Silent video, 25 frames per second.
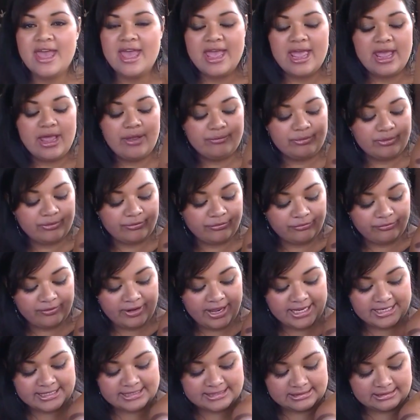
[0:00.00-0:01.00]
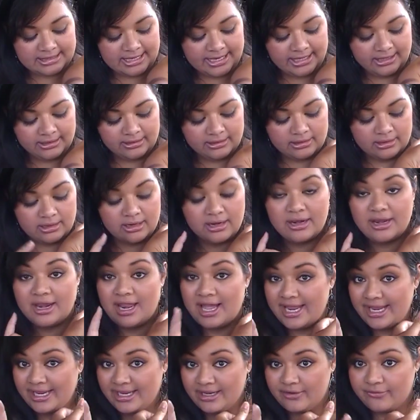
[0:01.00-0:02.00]
it reflects light
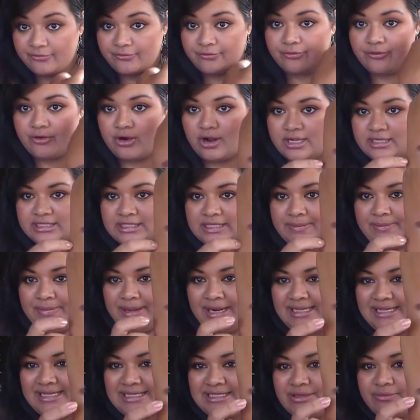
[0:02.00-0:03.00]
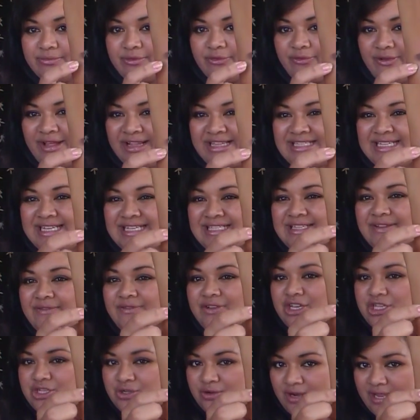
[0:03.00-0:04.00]
like Frost, but it doesn't reflect
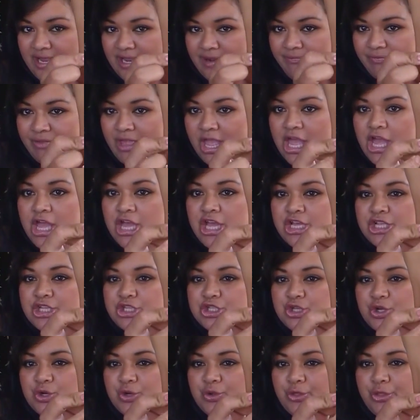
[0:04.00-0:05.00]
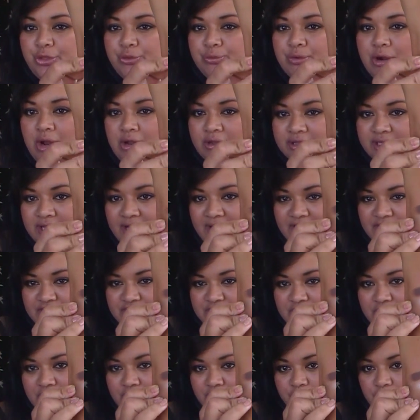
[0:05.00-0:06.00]
individual light. So throughout the
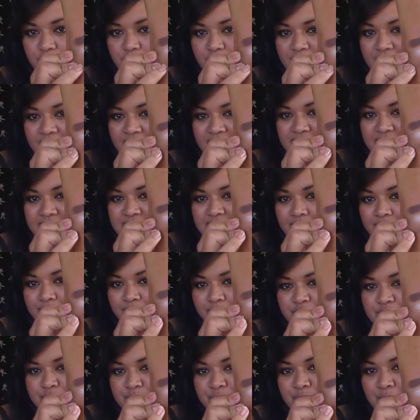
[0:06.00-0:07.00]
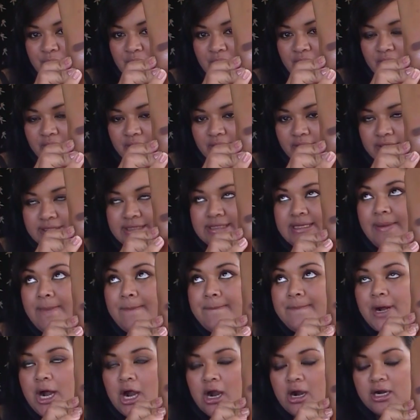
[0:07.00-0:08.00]
eyeshadow you'll get some
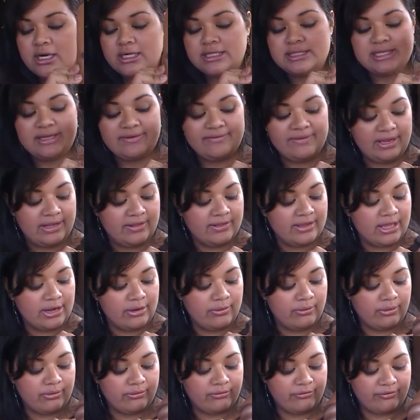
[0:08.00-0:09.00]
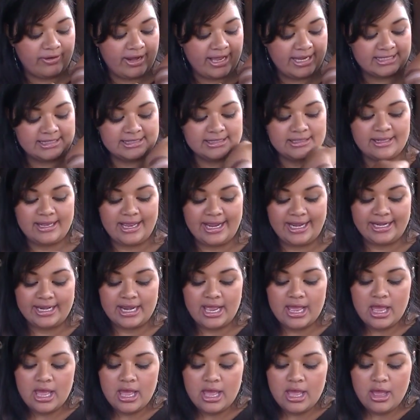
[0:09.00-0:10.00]
parts of it that will reflect light,
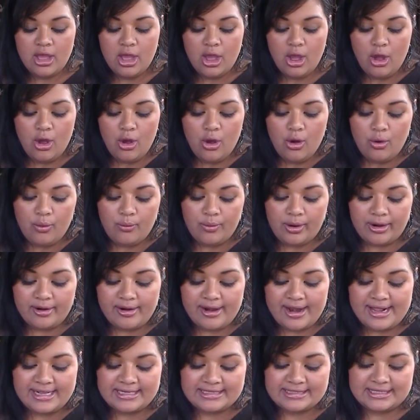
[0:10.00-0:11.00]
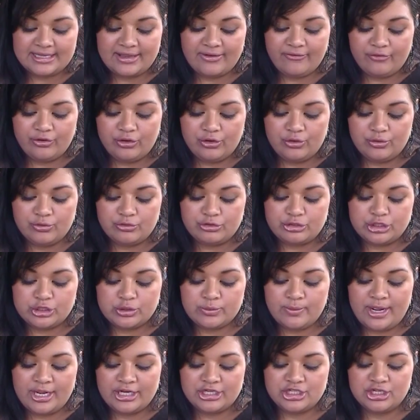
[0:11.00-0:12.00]
whereas if you
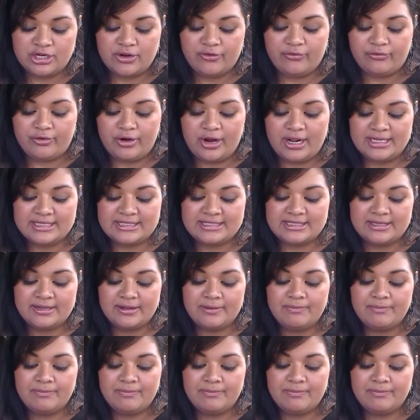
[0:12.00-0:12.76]
swatch a Frost,